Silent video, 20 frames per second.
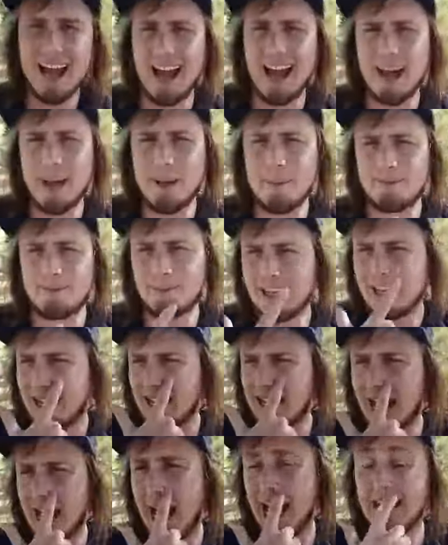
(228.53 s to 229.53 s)
And
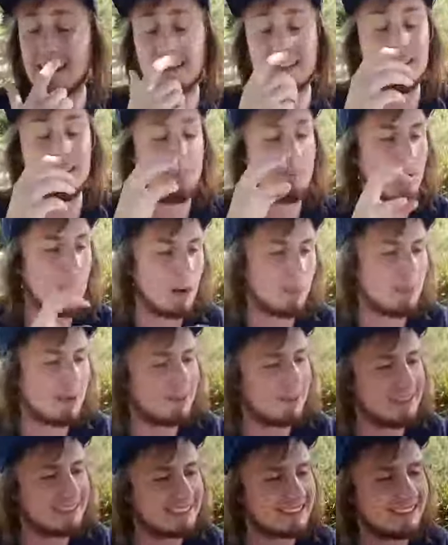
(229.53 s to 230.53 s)
the
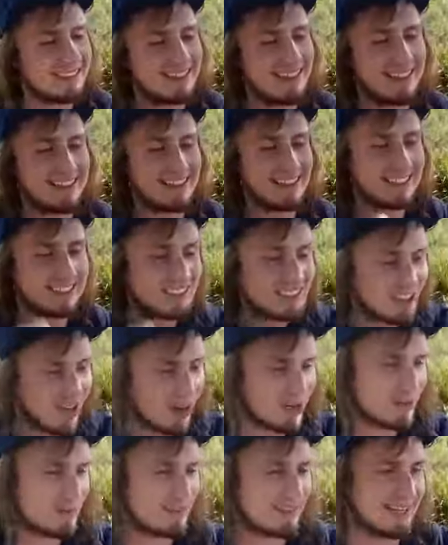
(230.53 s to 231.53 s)
problem is that they
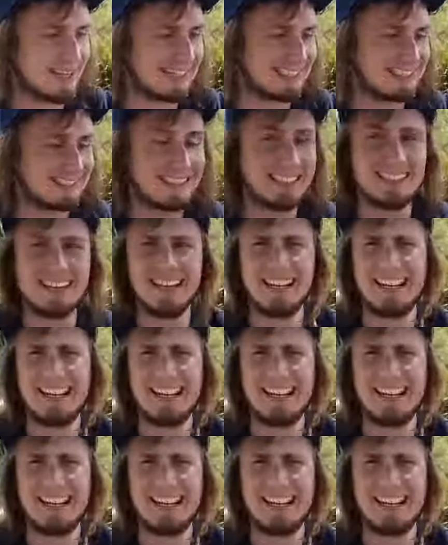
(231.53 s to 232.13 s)
start with that